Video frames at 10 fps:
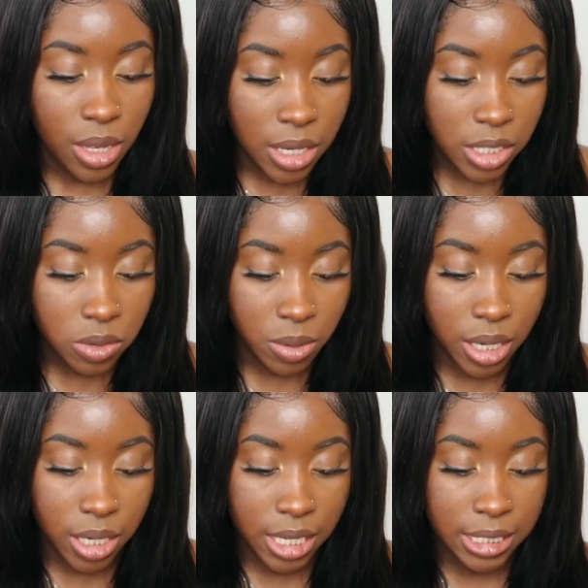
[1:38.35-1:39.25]
this
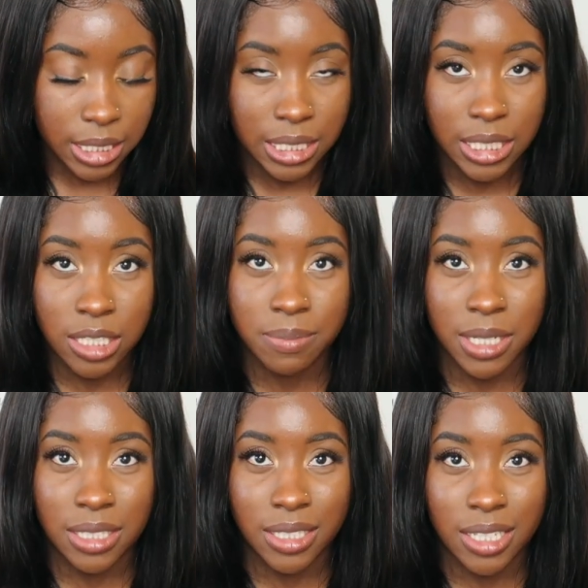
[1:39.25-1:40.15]
one is a
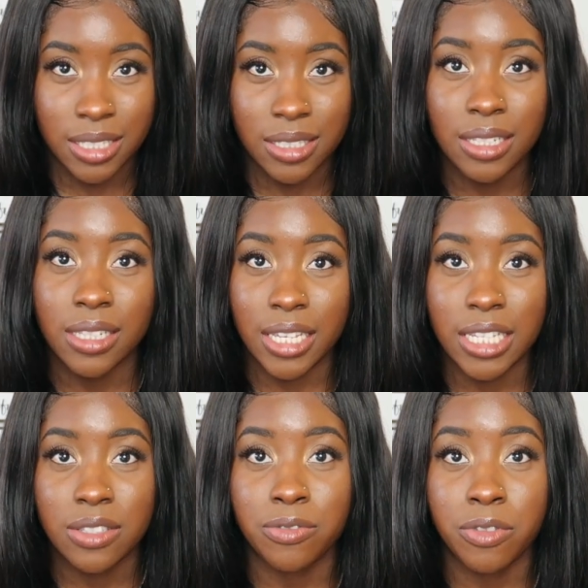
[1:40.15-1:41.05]
6x6
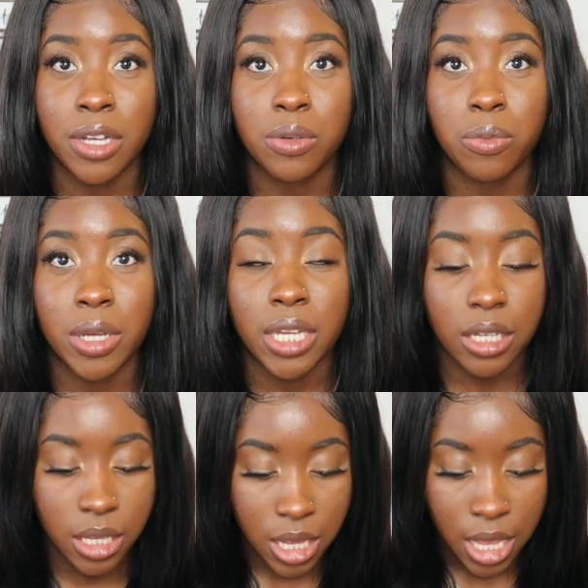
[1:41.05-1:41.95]
lace front
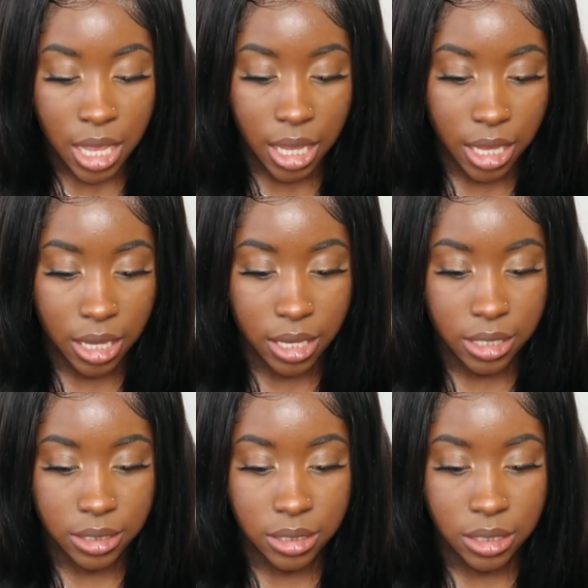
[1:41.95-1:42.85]
wig,
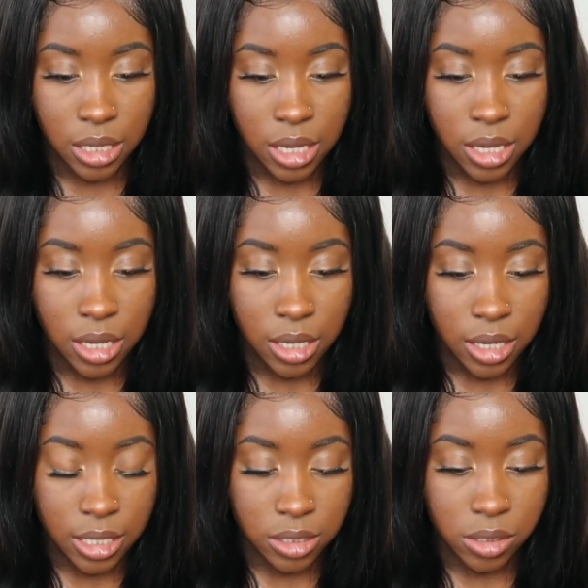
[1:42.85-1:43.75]
and
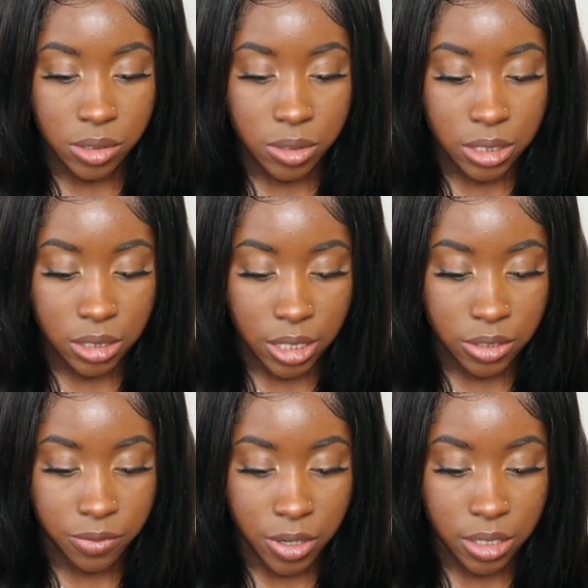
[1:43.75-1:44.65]
it's a glueless
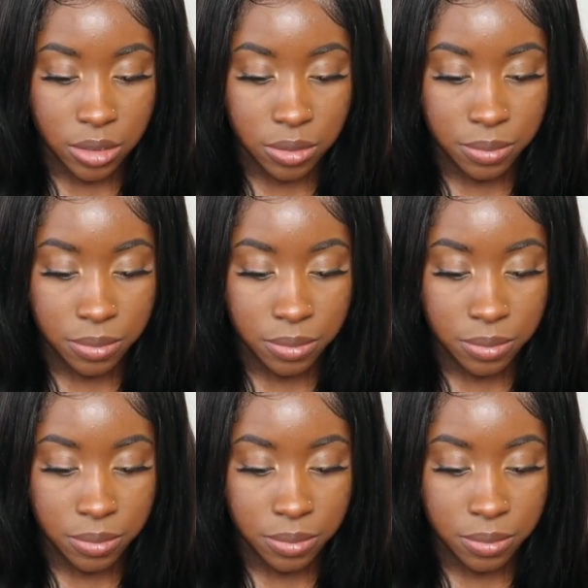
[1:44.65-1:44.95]
lace front.